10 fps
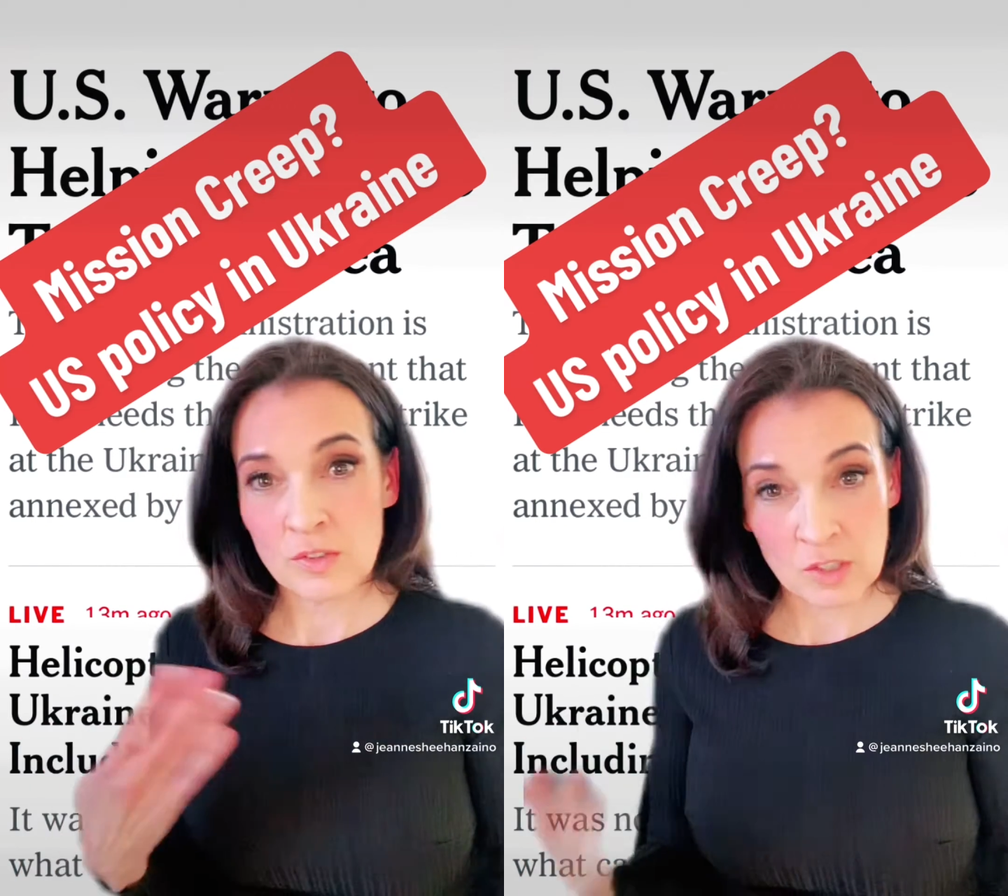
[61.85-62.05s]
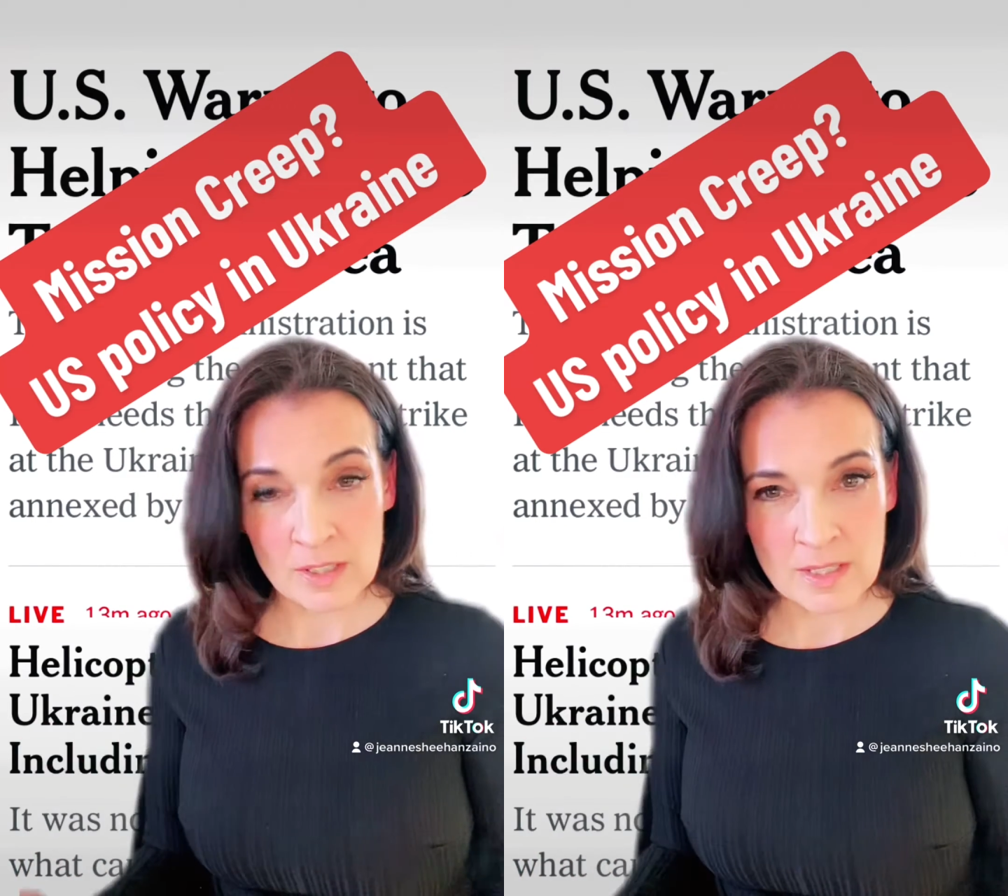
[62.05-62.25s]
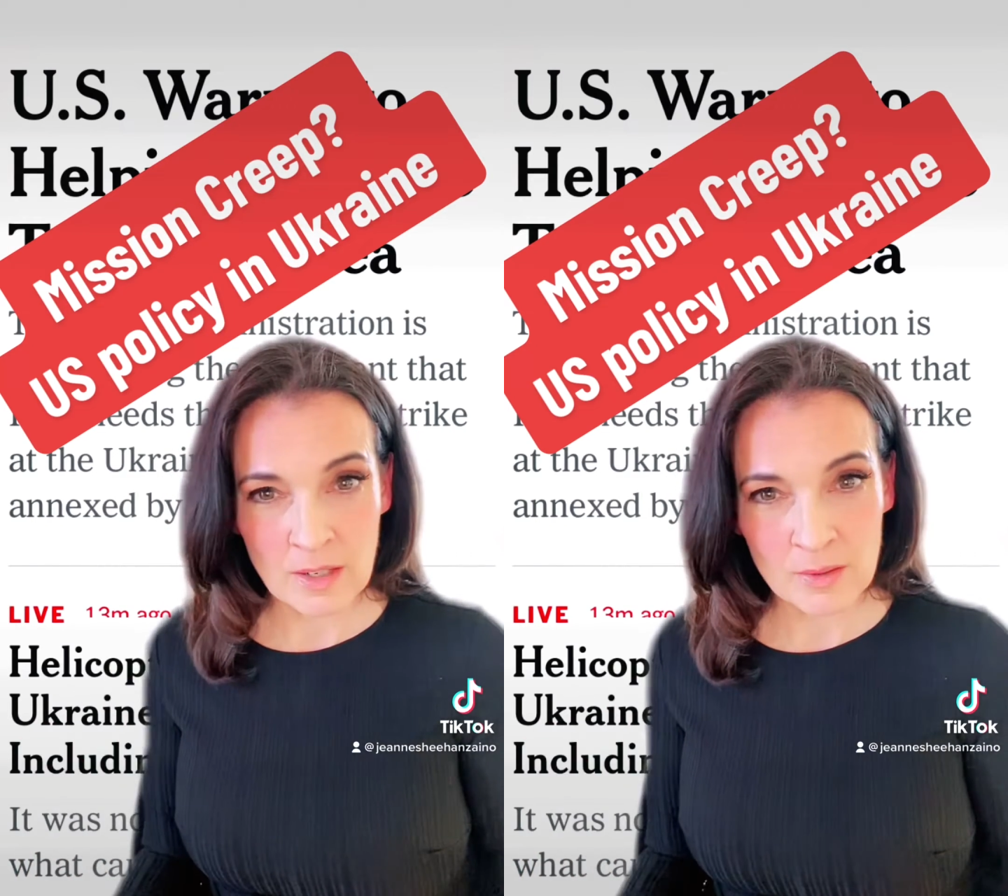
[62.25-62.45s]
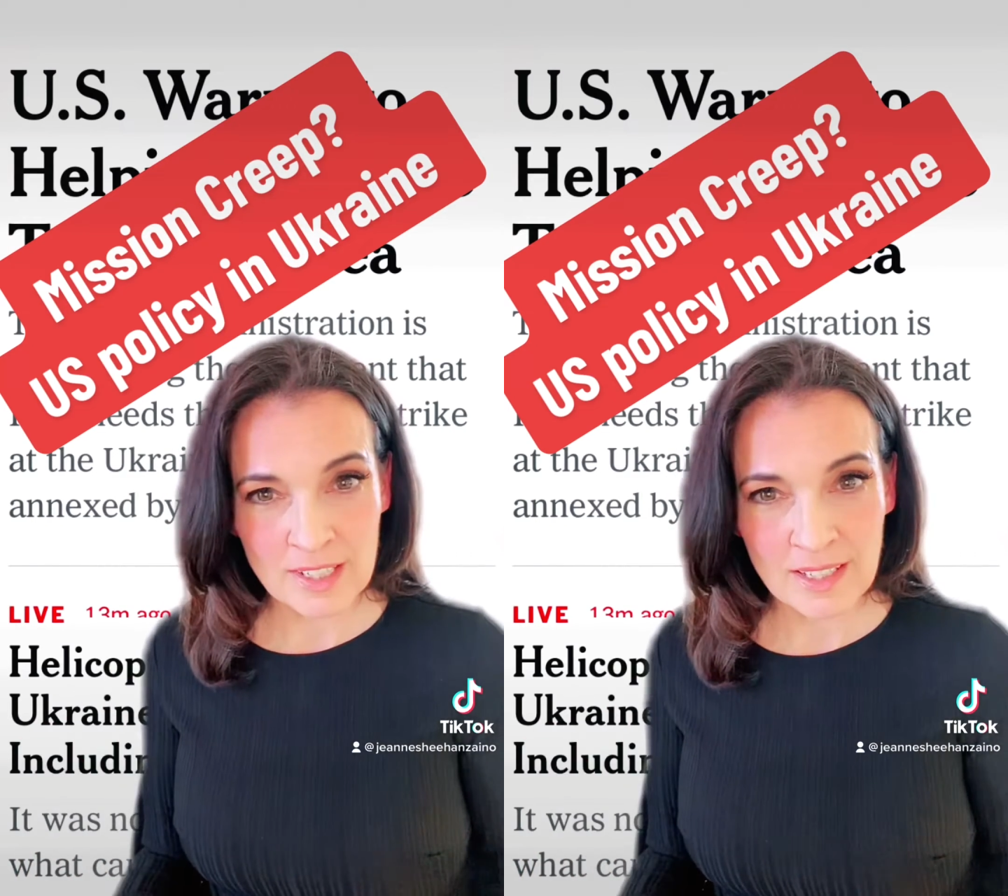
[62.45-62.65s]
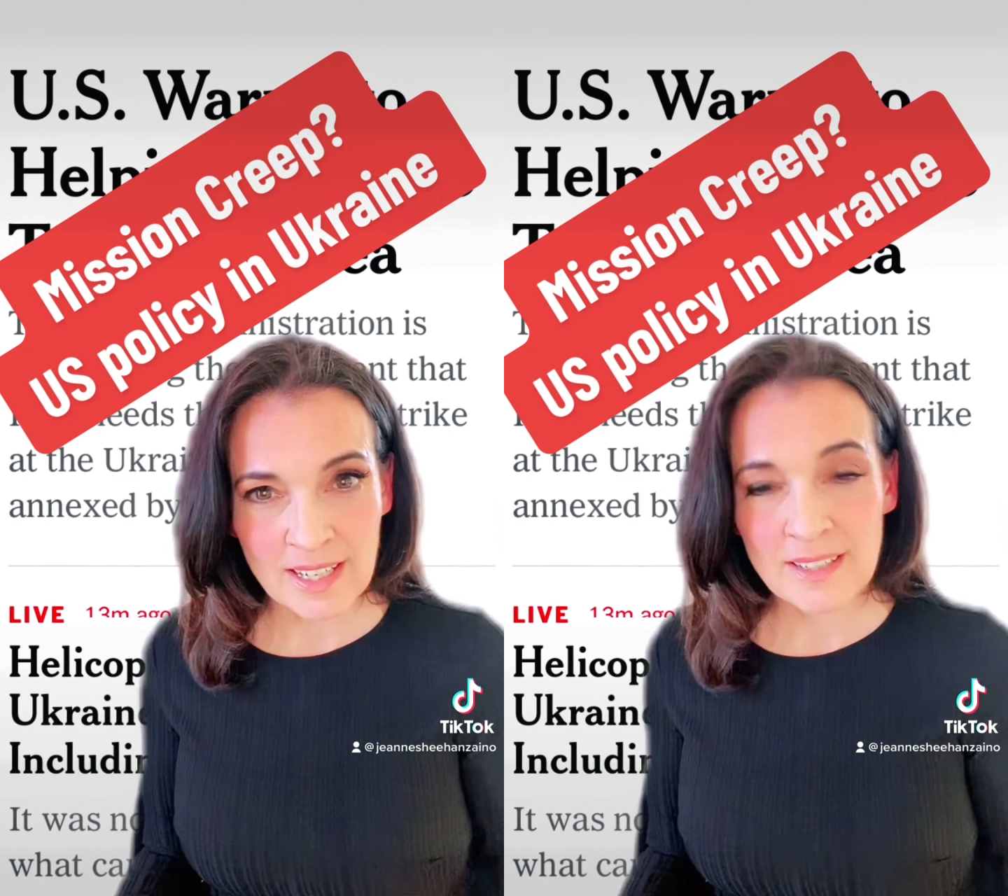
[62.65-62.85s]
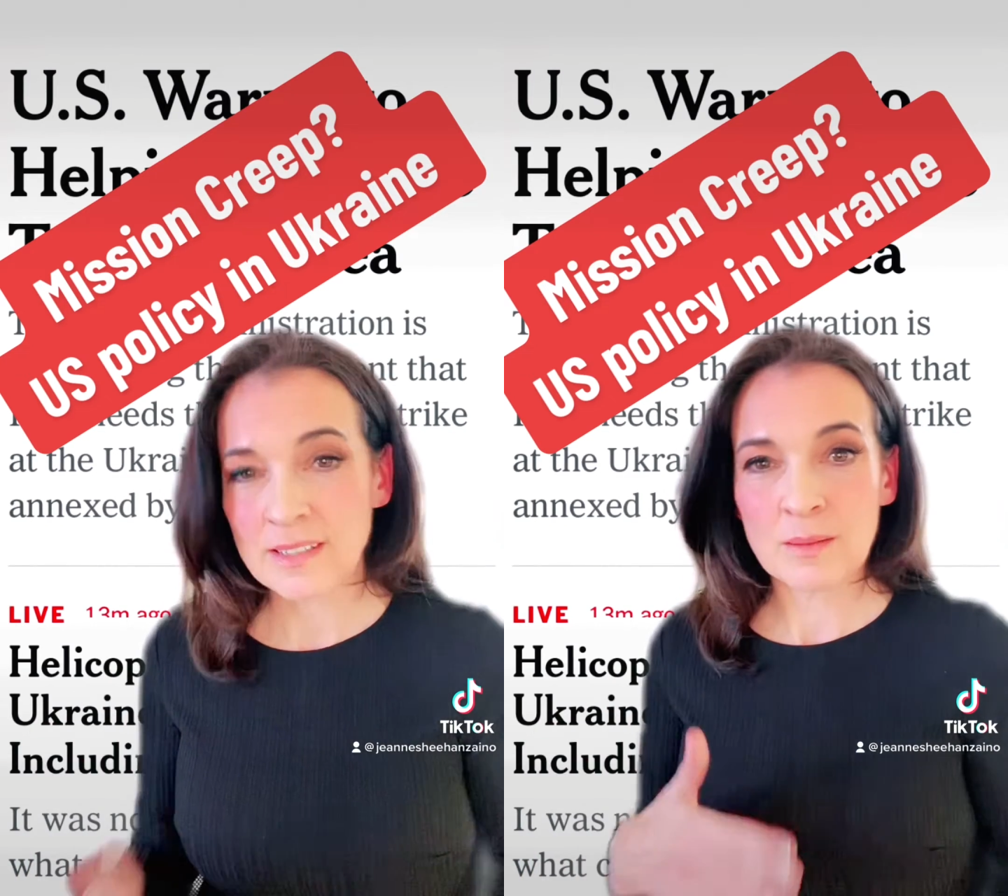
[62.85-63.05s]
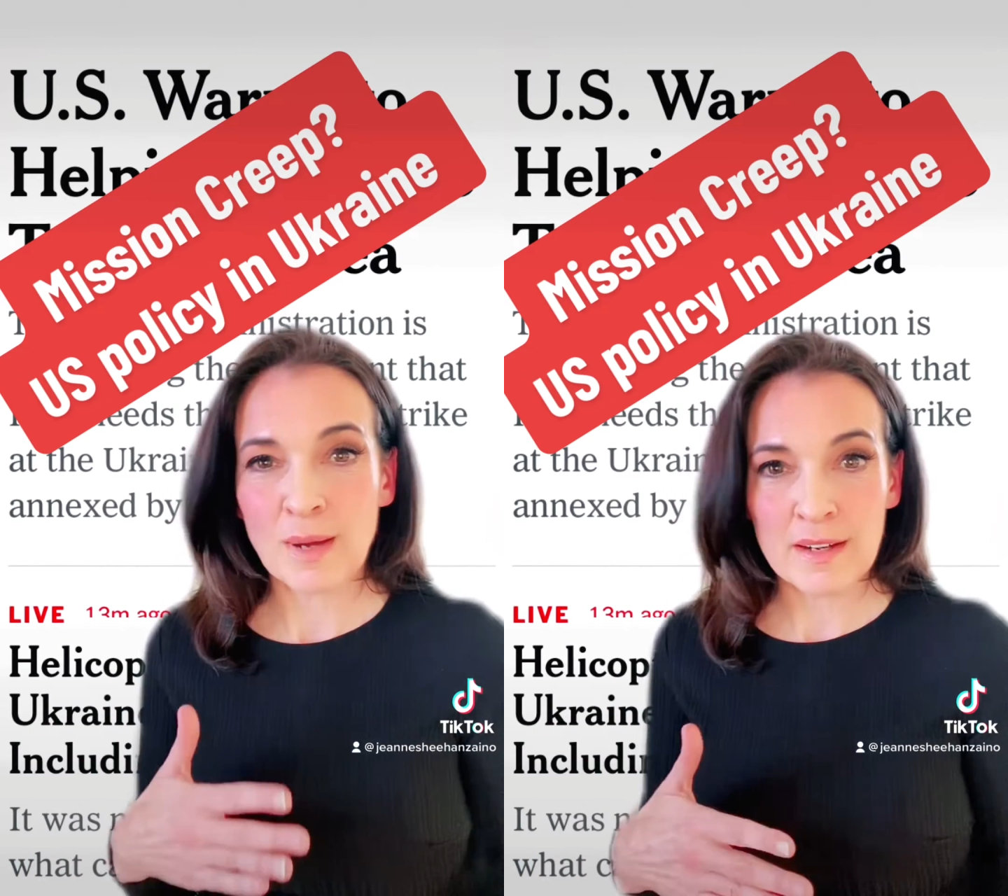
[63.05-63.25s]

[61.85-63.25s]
just out today that the Biden